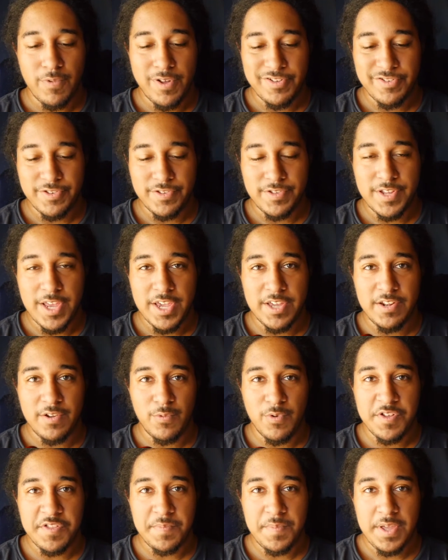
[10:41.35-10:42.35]
when just taking
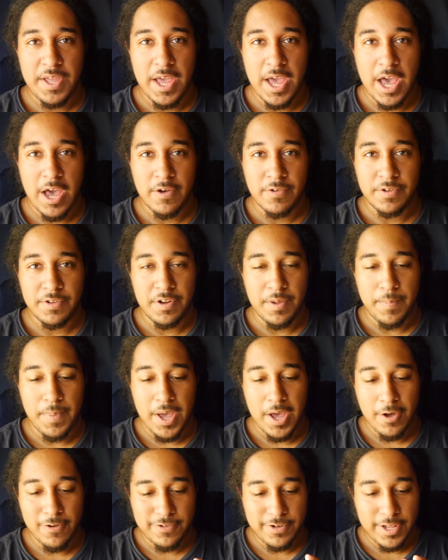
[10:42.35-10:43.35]
it with me out and
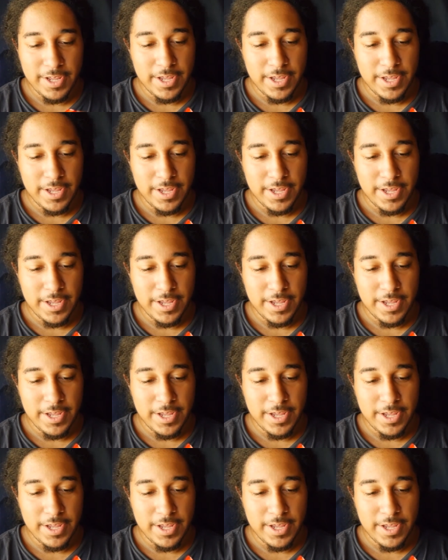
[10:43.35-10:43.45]
about,